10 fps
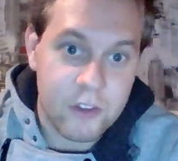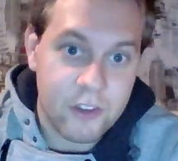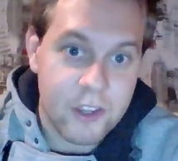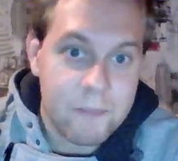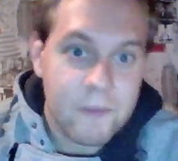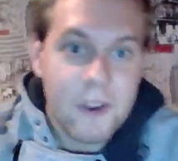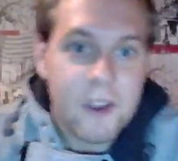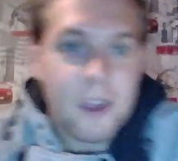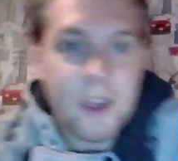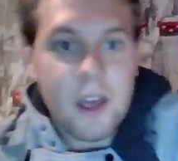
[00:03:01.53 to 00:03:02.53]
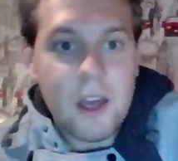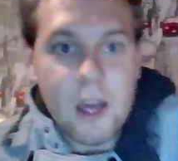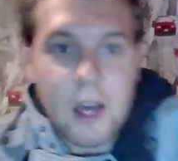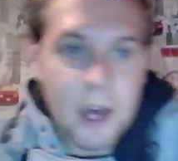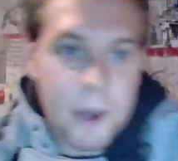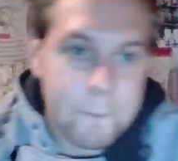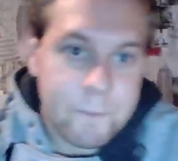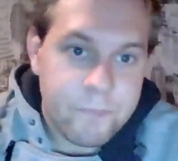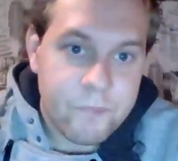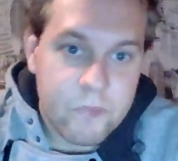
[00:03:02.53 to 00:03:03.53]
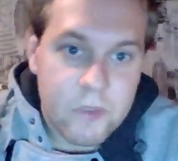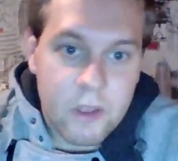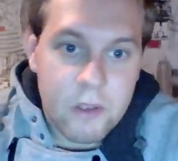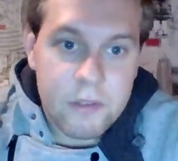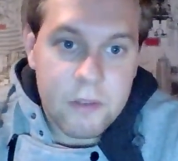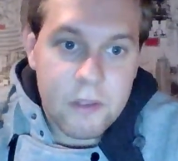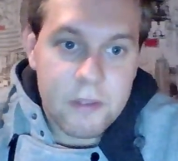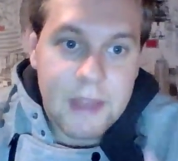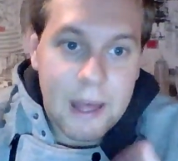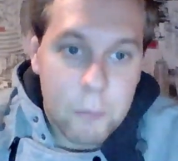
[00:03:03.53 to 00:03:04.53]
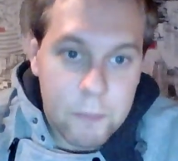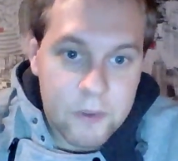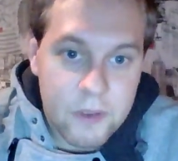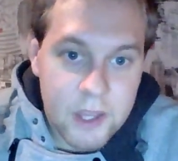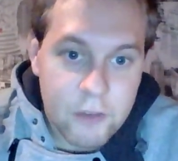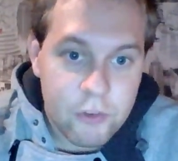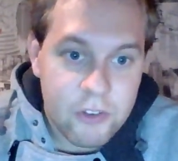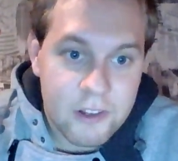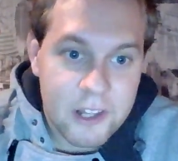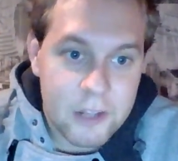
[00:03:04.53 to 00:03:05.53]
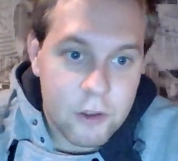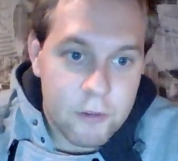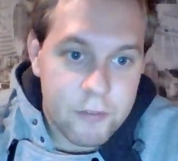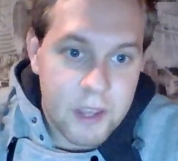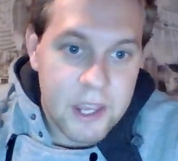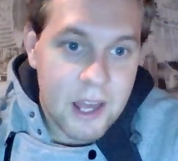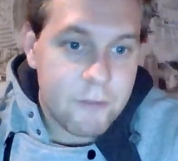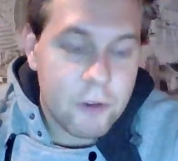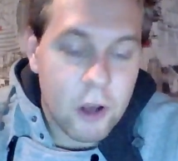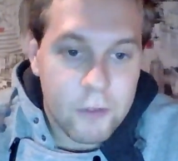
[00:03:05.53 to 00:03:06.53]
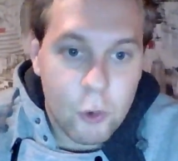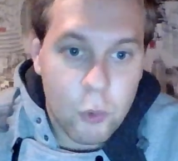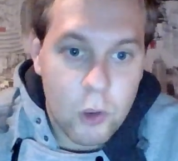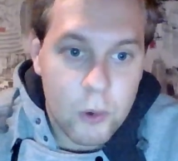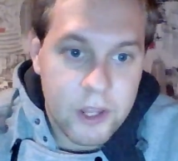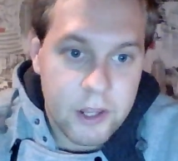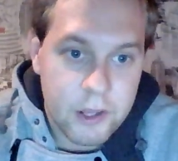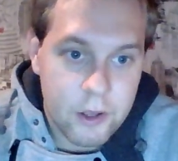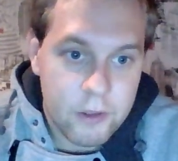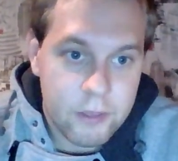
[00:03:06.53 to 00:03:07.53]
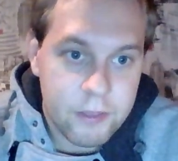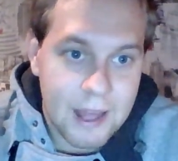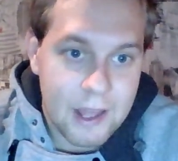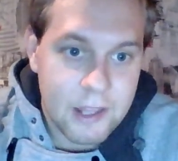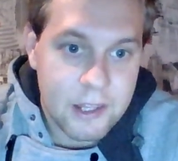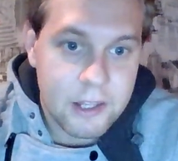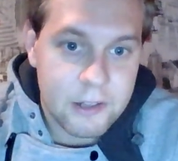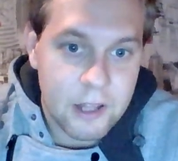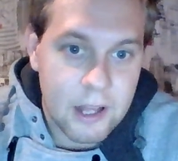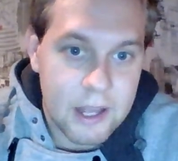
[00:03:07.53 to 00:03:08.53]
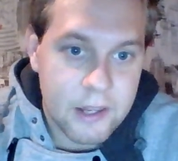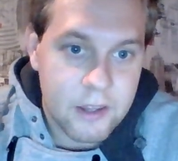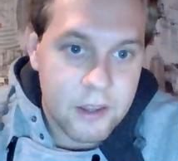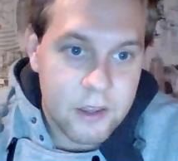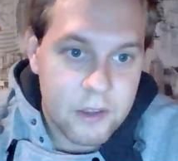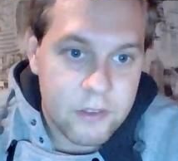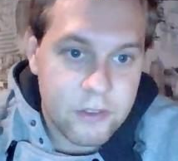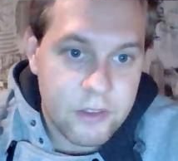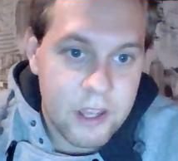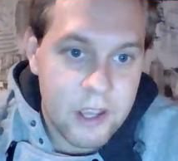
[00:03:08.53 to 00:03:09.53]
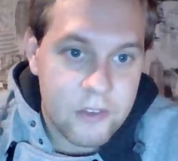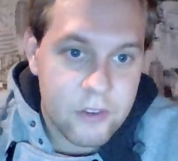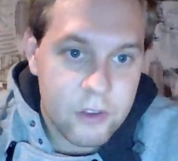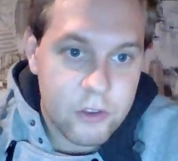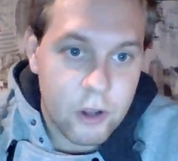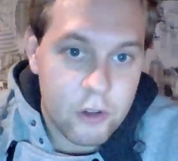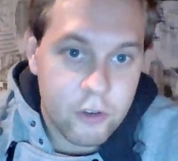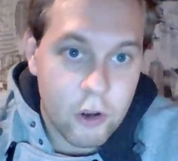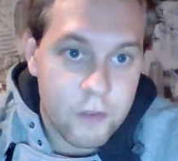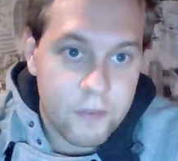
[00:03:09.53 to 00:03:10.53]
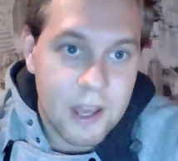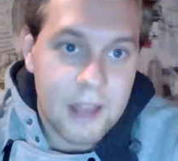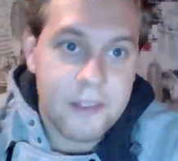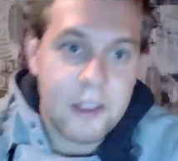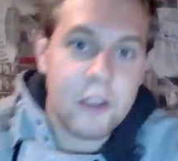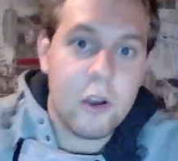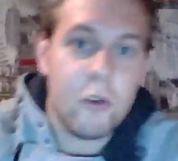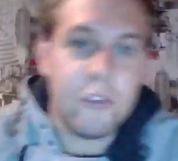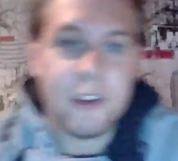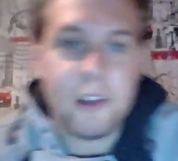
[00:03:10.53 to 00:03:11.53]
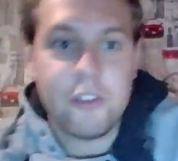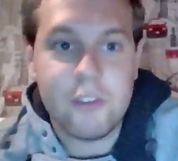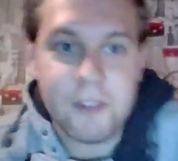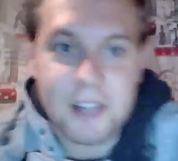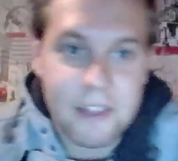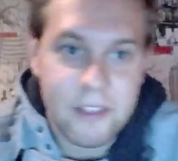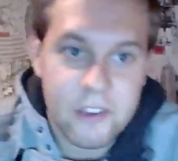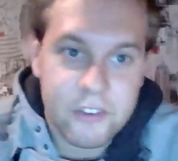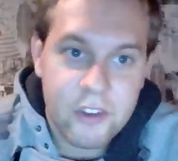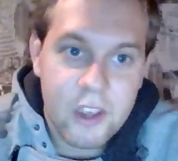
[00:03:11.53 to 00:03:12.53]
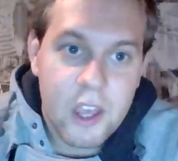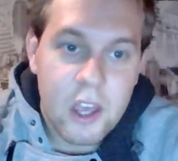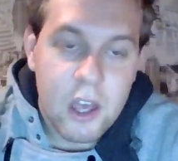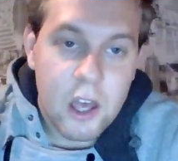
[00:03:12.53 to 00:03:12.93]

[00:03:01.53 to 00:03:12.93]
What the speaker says: obviously. Now, interestingly enough, I've got the quote here that Eli did touch on, and it goes a little something like this.